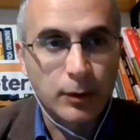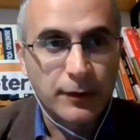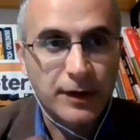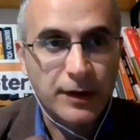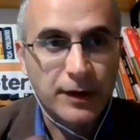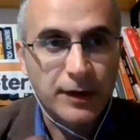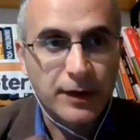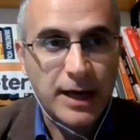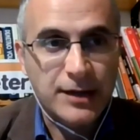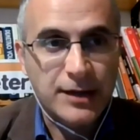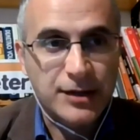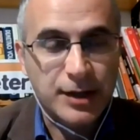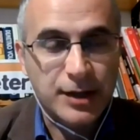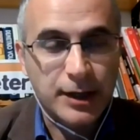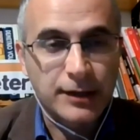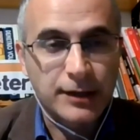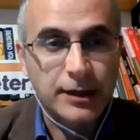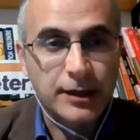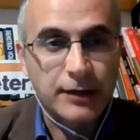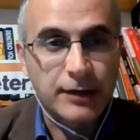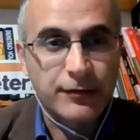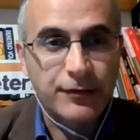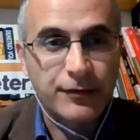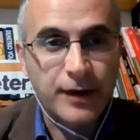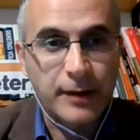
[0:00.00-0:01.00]
with cancer and
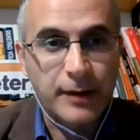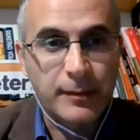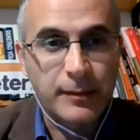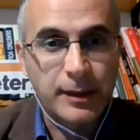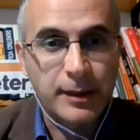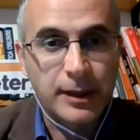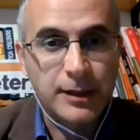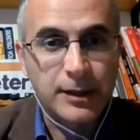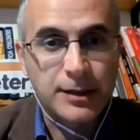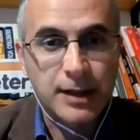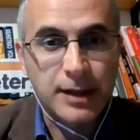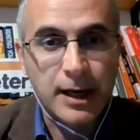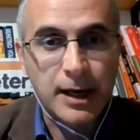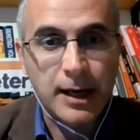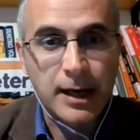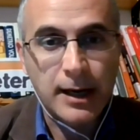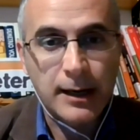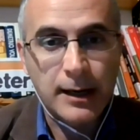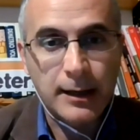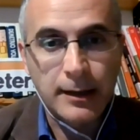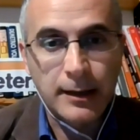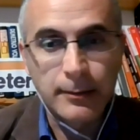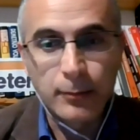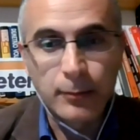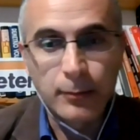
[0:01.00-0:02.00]
their families
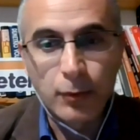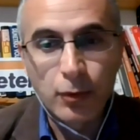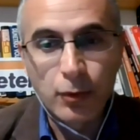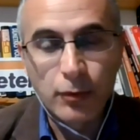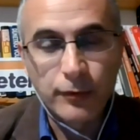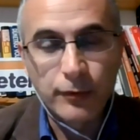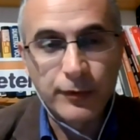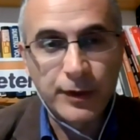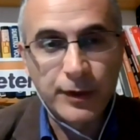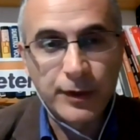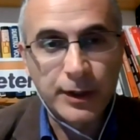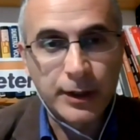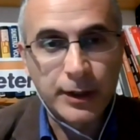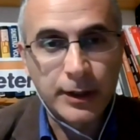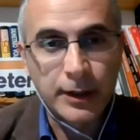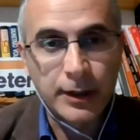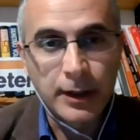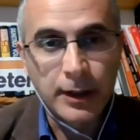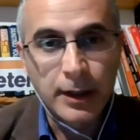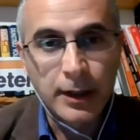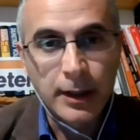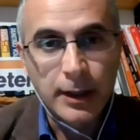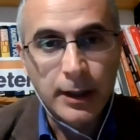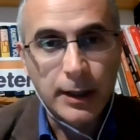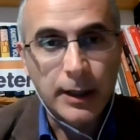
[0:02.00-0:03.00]
are moving
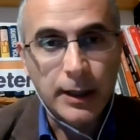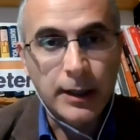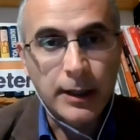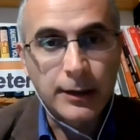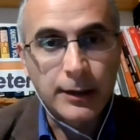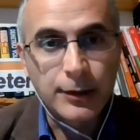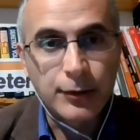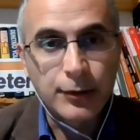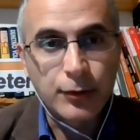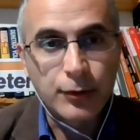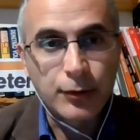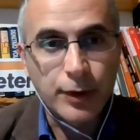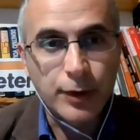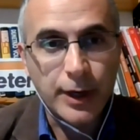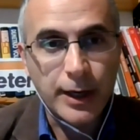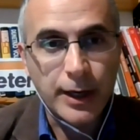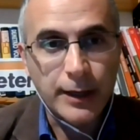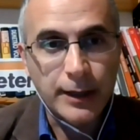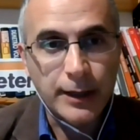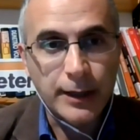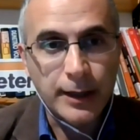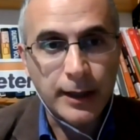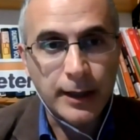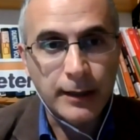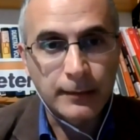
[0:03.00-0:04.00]
in
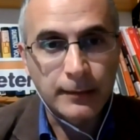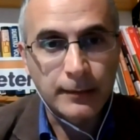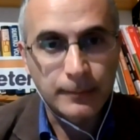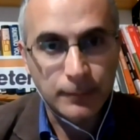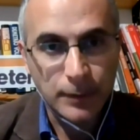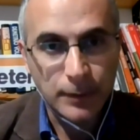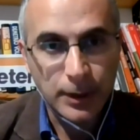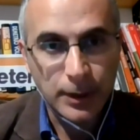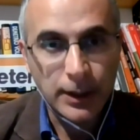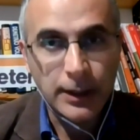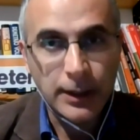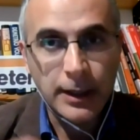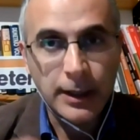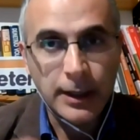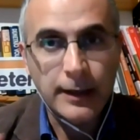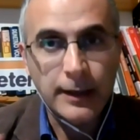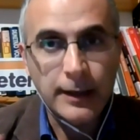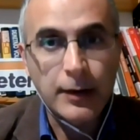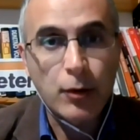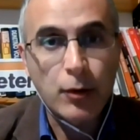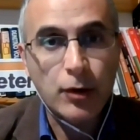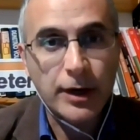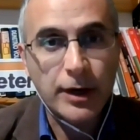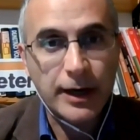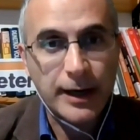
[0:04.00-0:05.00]
Ukraine in an
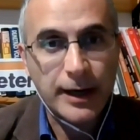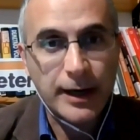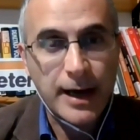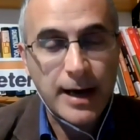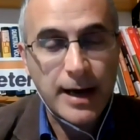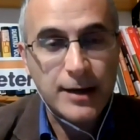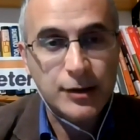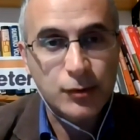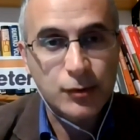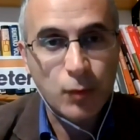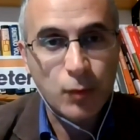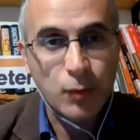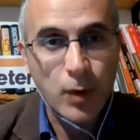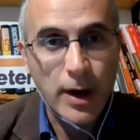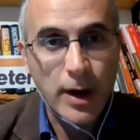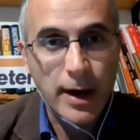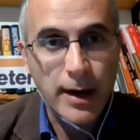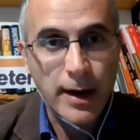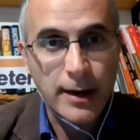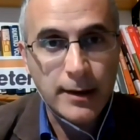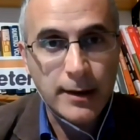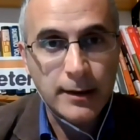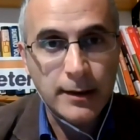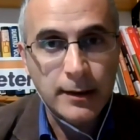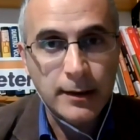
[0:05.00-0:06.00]
organized
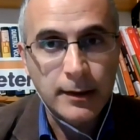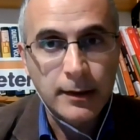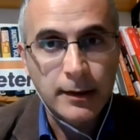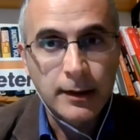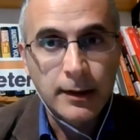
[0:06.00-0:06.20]
way,